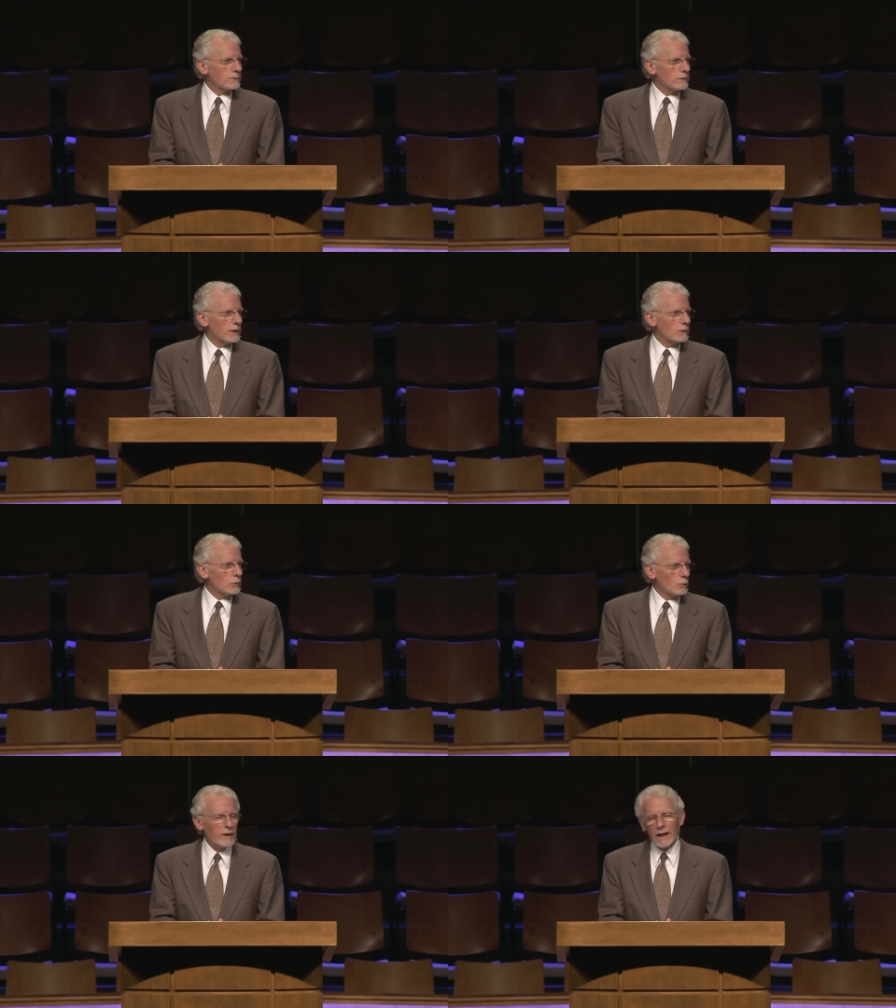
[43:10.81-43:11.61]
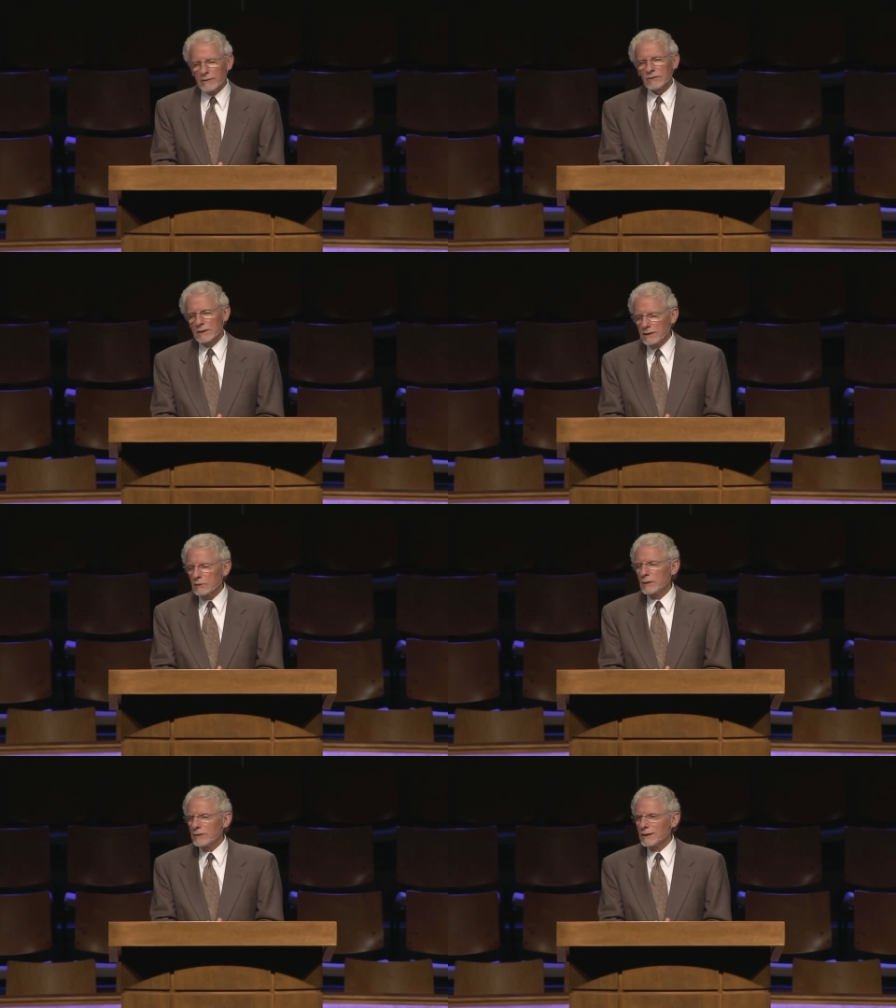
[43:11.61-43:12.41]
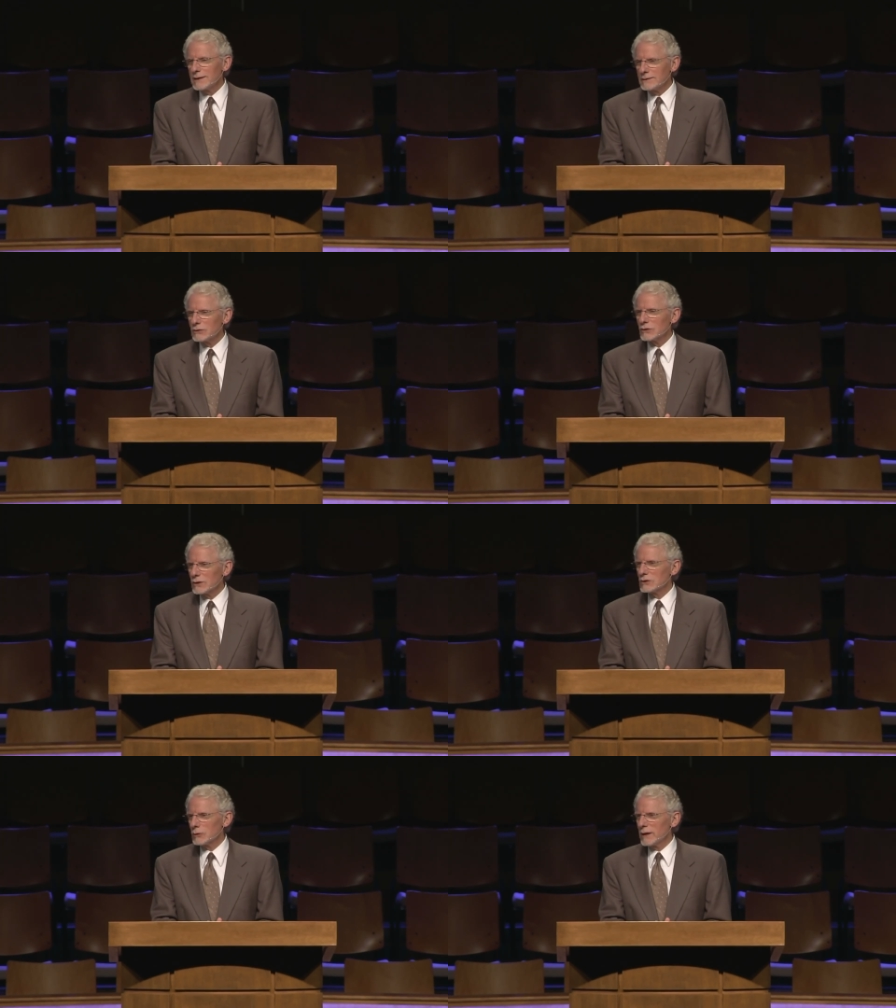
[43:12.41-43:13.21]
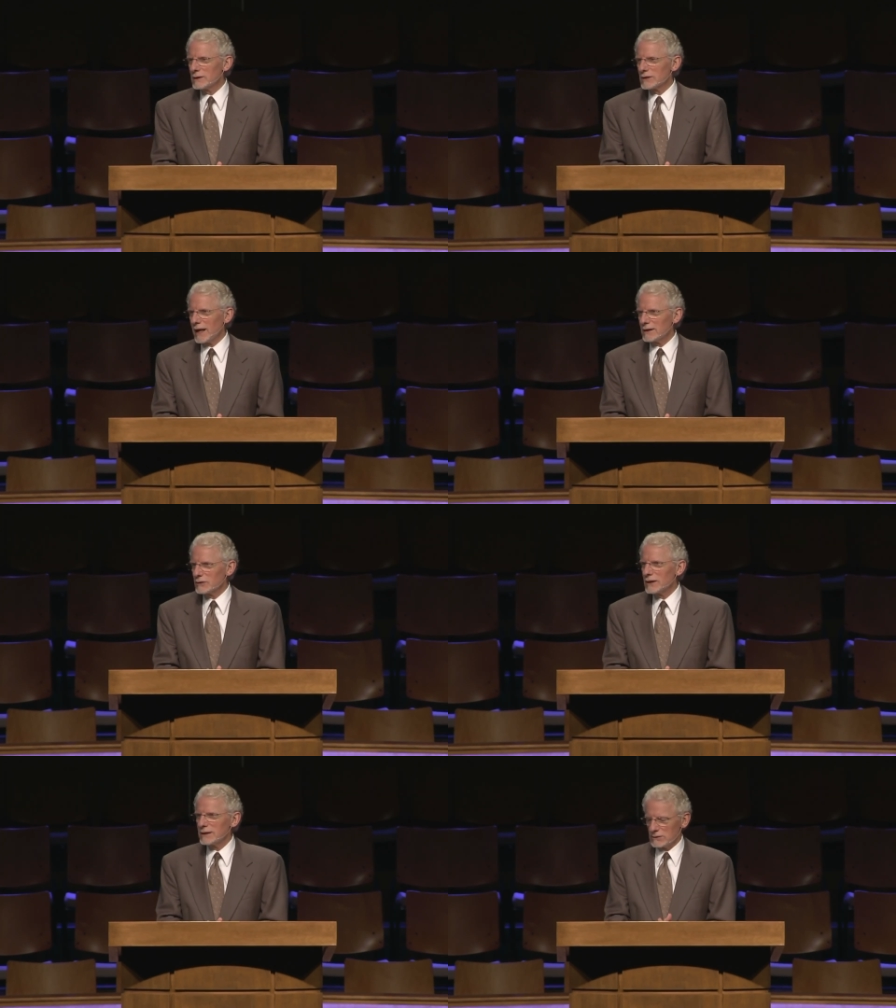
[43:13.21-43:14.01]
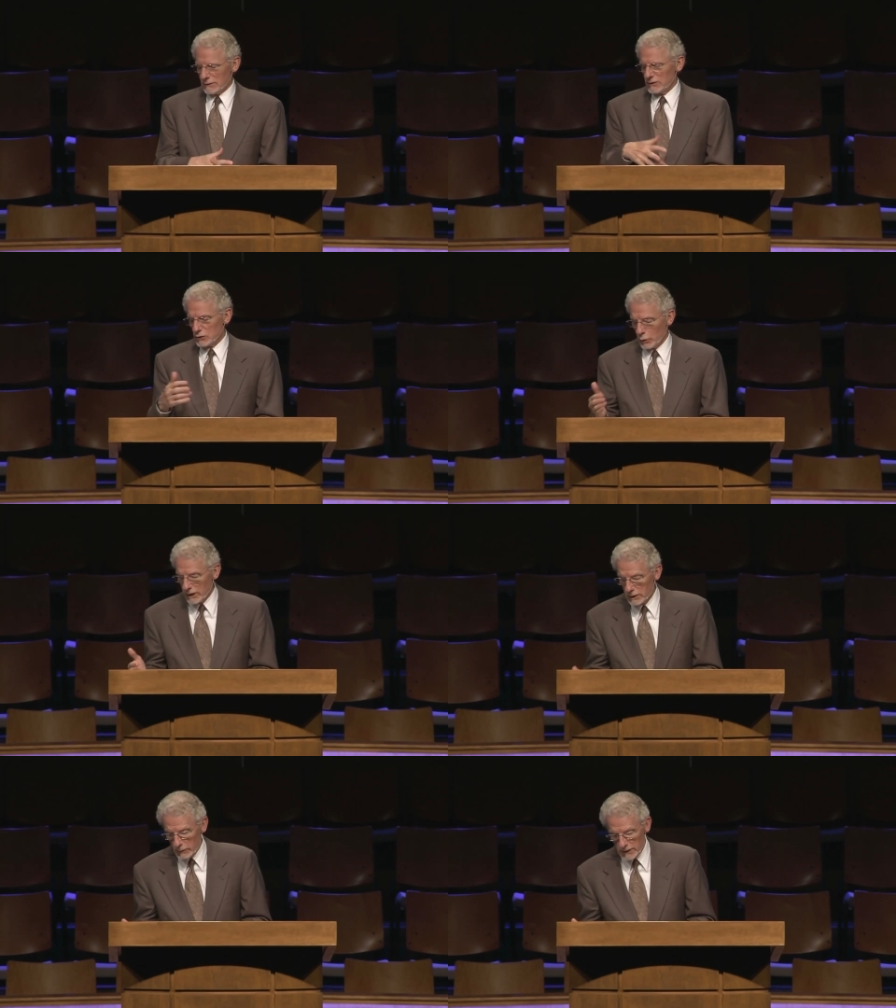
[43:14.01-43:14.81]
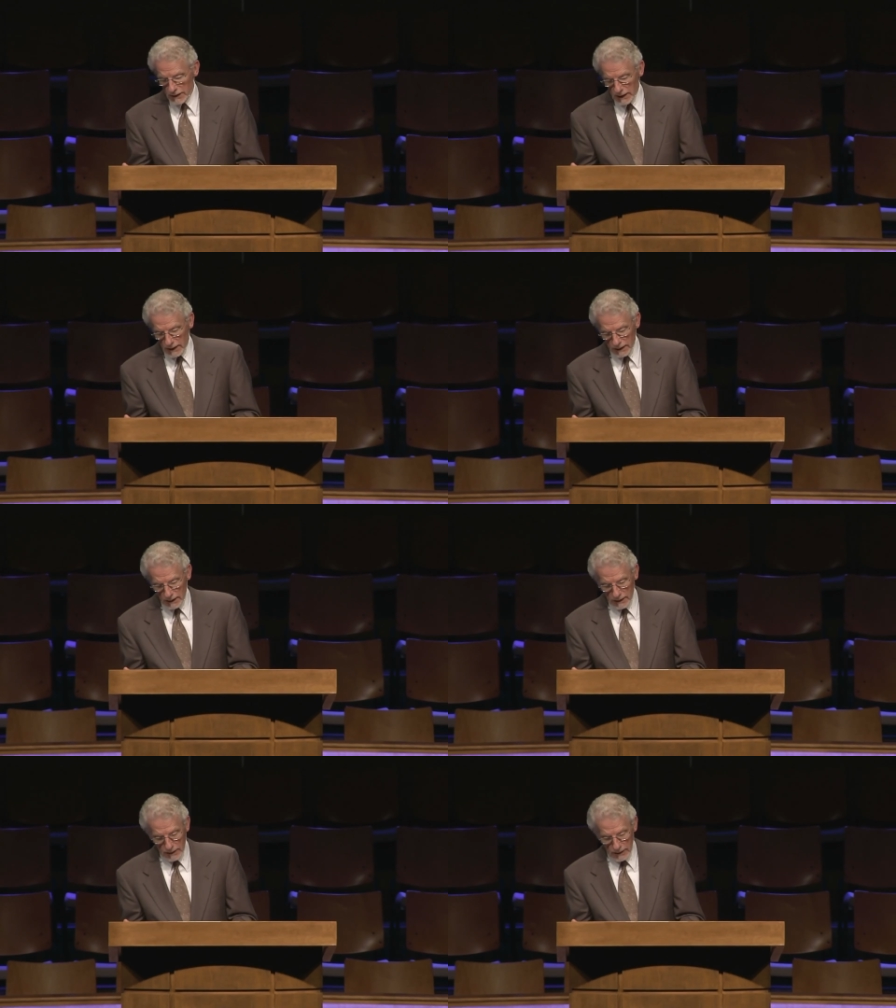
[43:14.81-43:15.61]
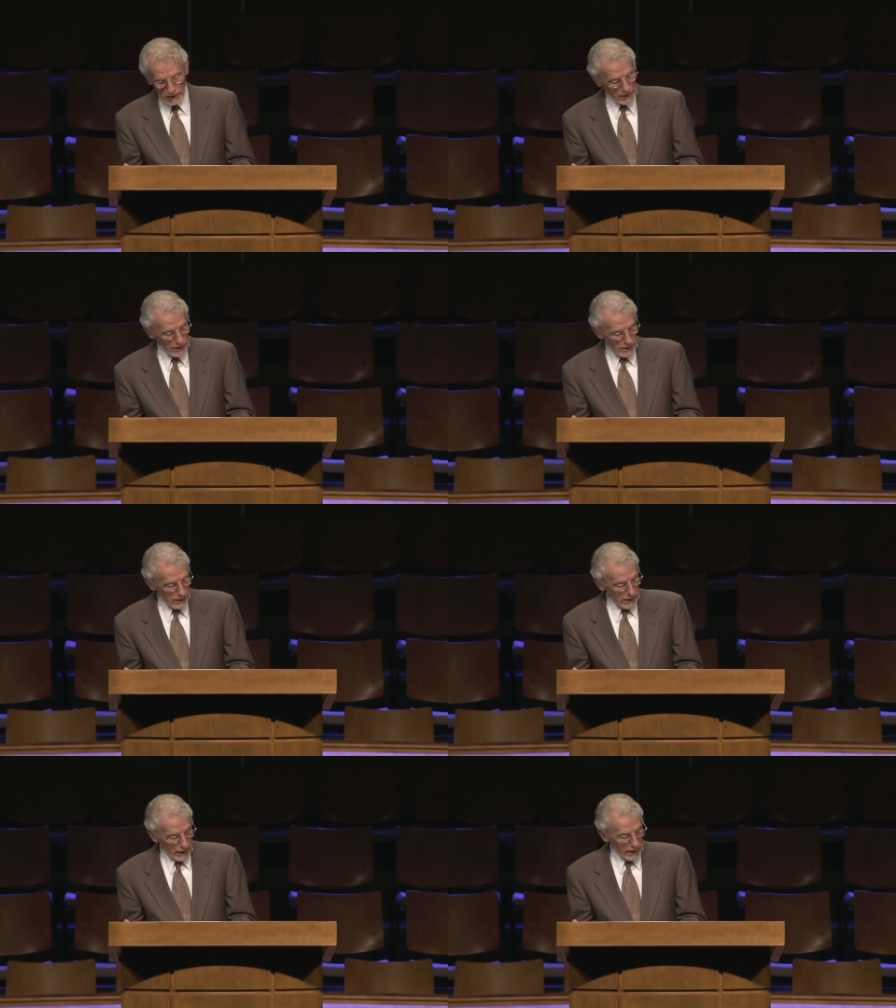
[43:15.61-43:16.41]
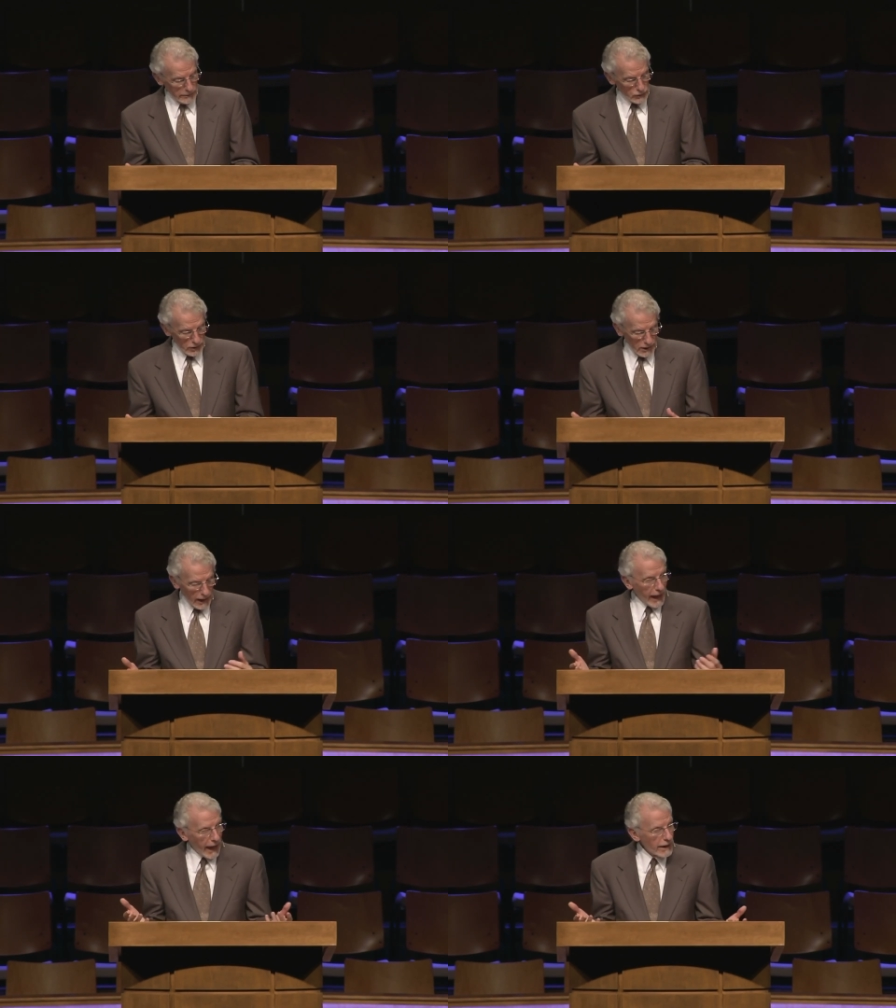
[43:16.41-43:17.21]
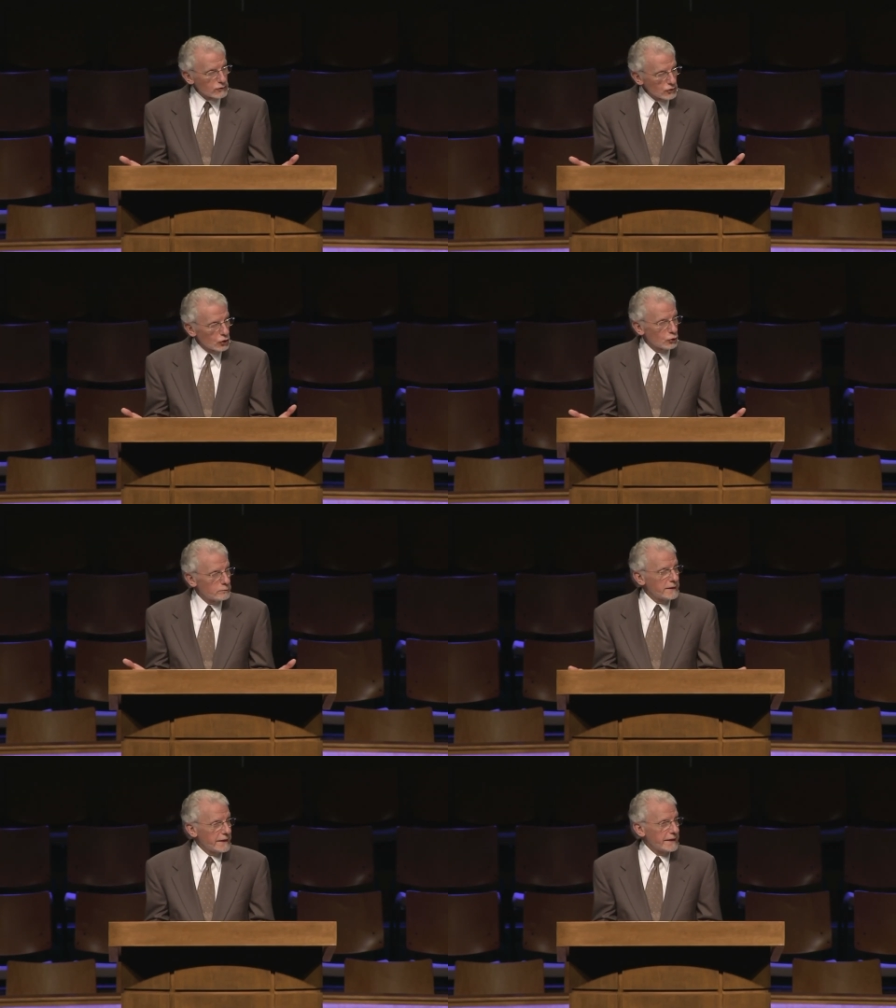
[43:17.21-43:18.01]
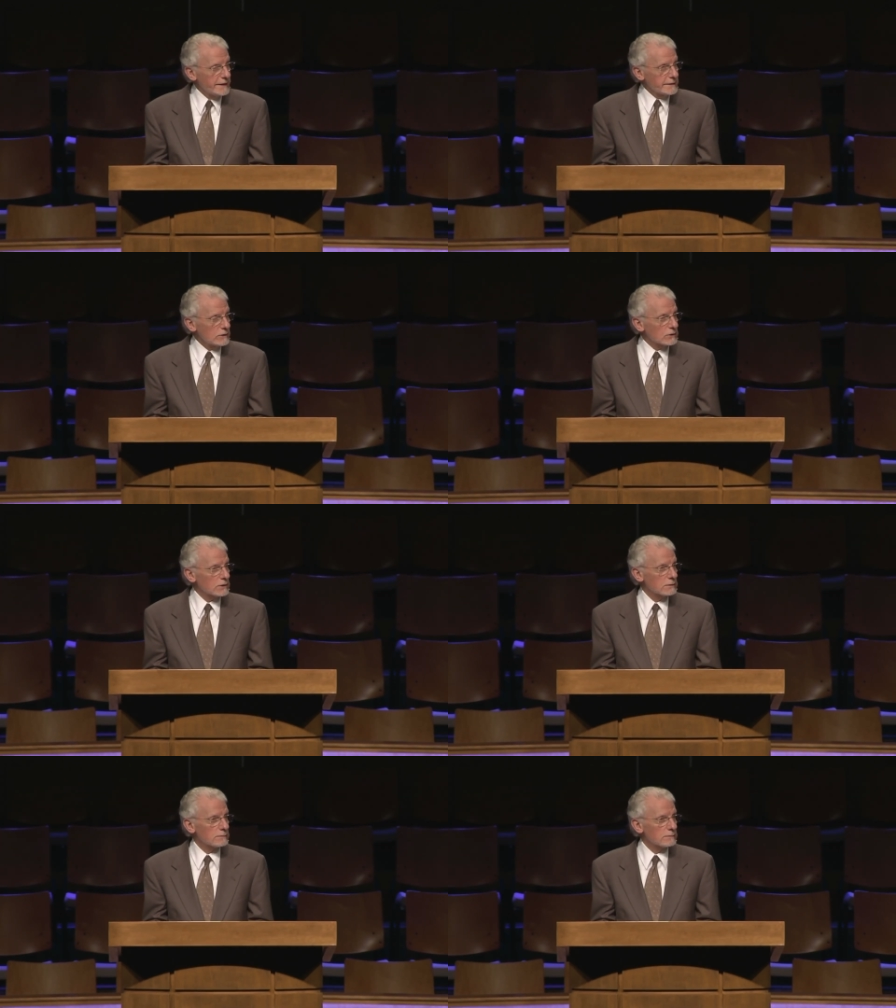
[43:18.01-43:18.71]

Well, what we have to deal with is the situation as it is. If it's a widow indeed, and she has no means